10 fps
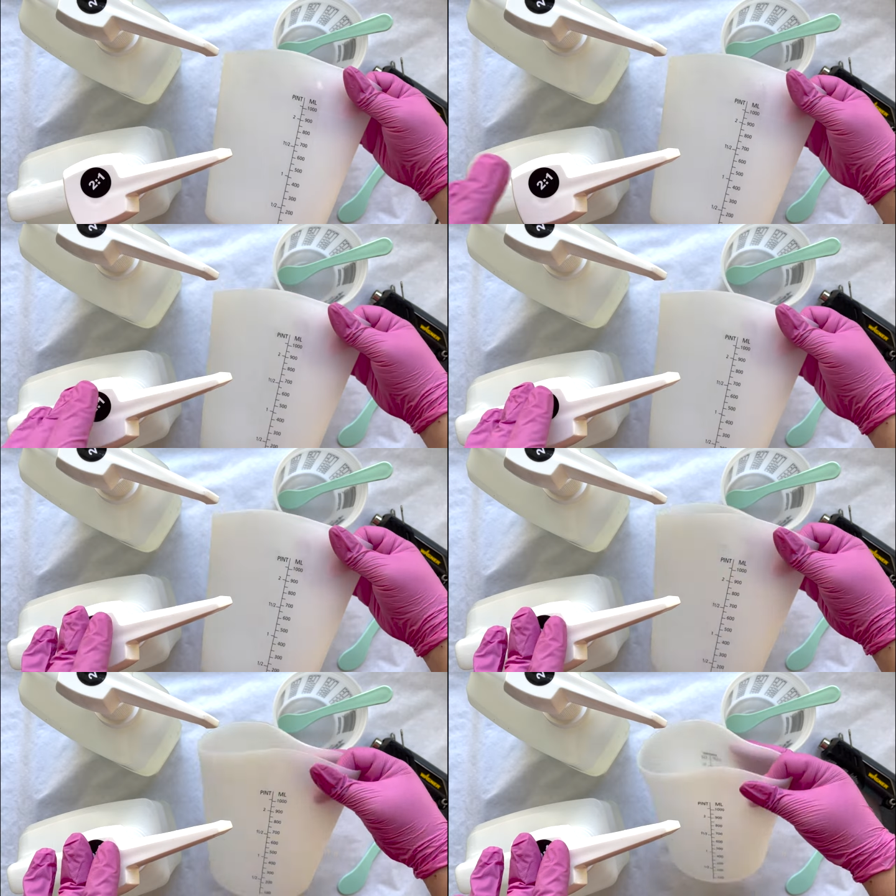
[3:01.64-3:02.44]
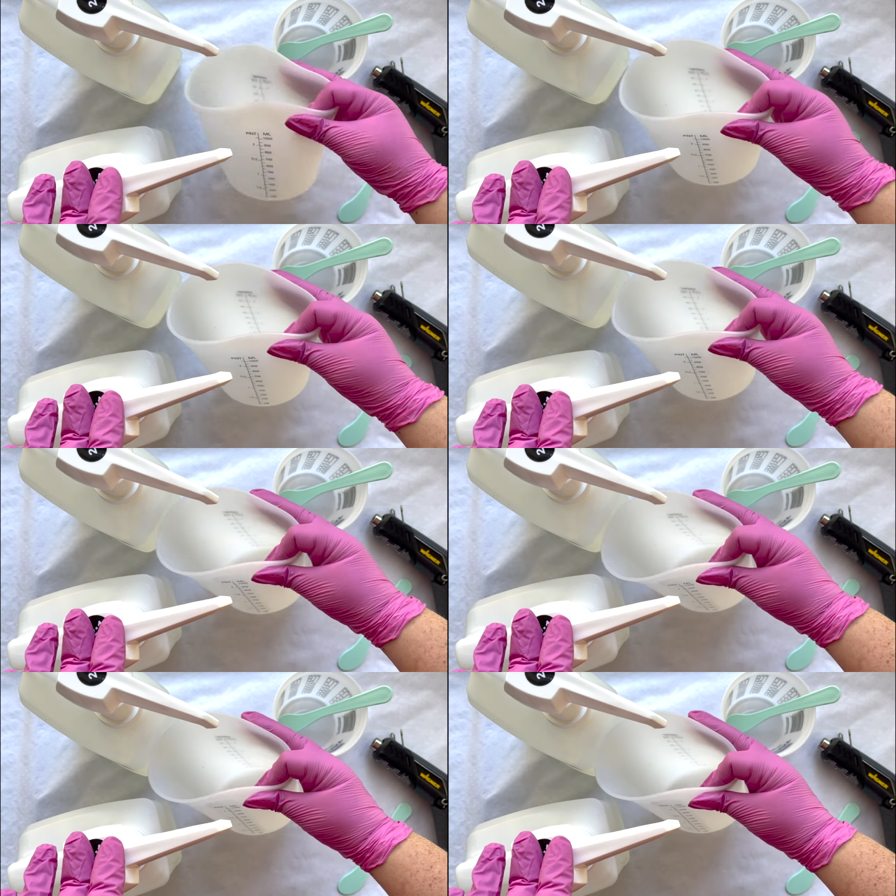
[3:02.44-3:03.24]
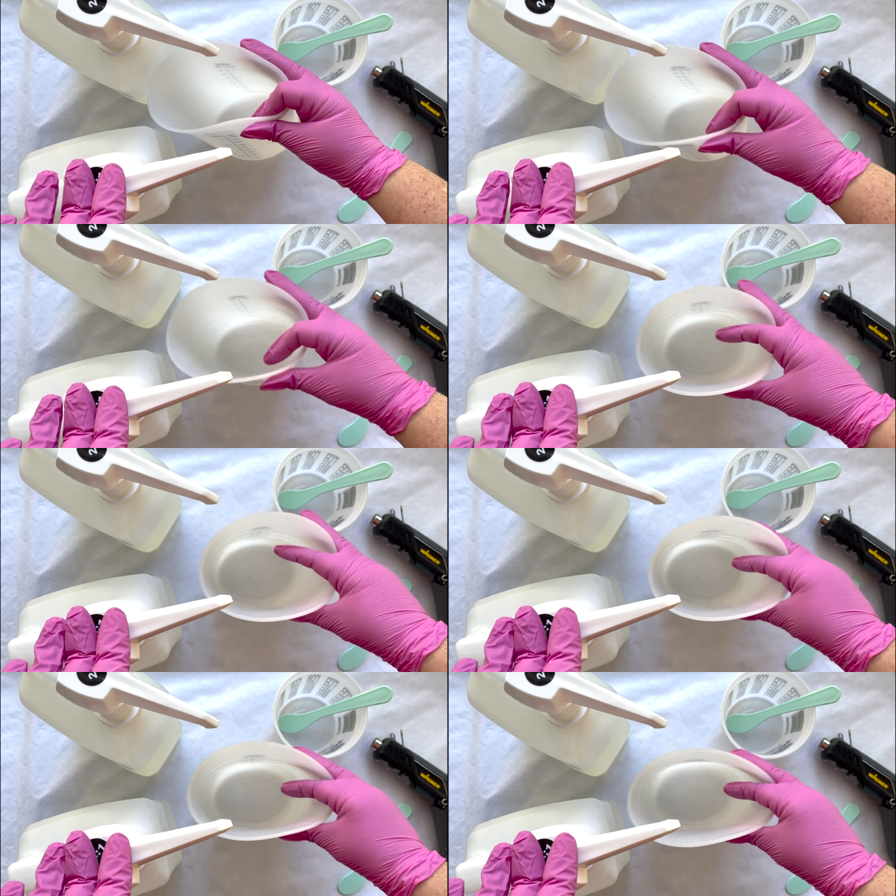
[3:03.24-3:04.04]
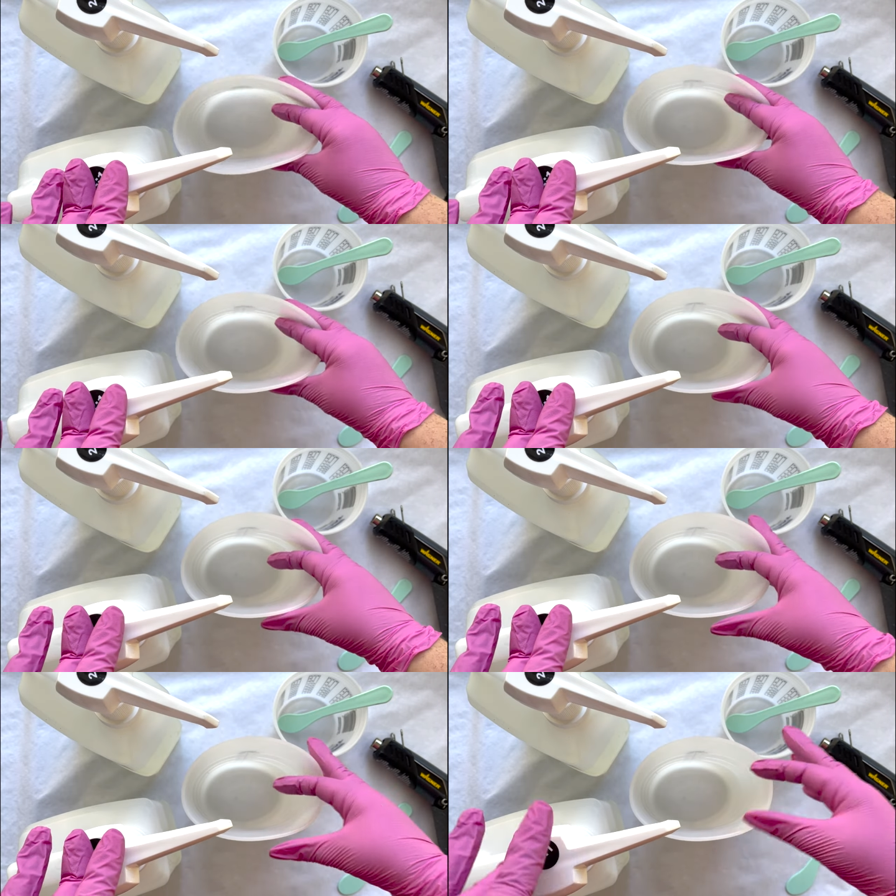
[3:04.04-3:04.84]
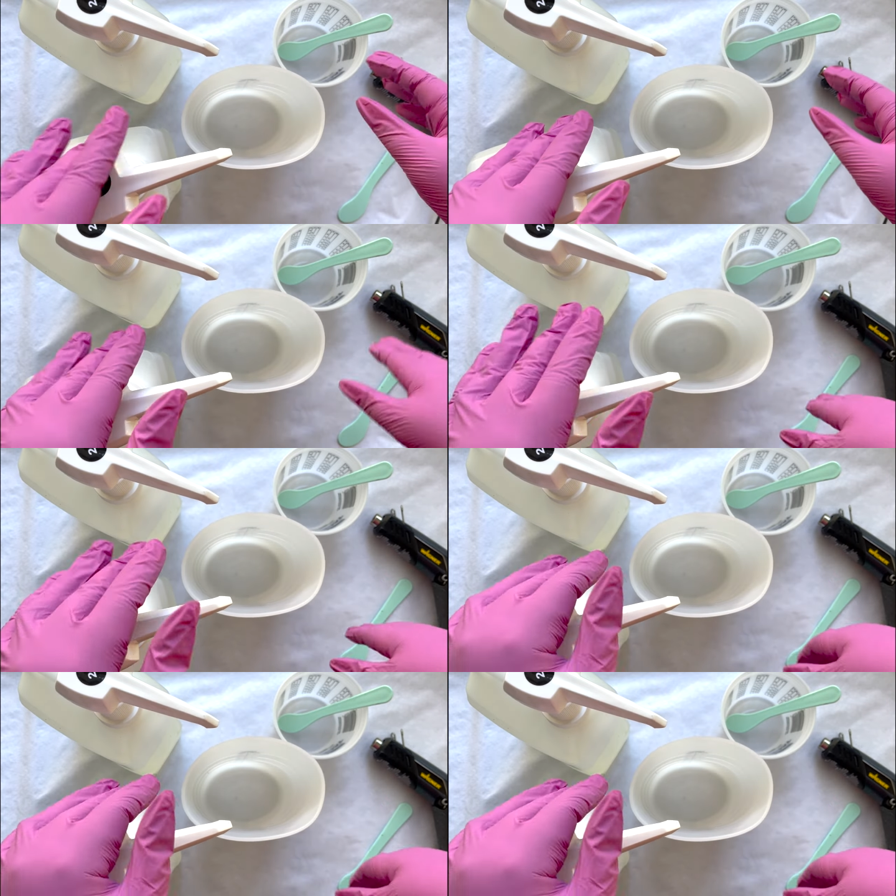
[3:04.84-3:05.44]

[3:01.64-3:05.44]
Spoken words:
No face is visible, so there are no lips to read.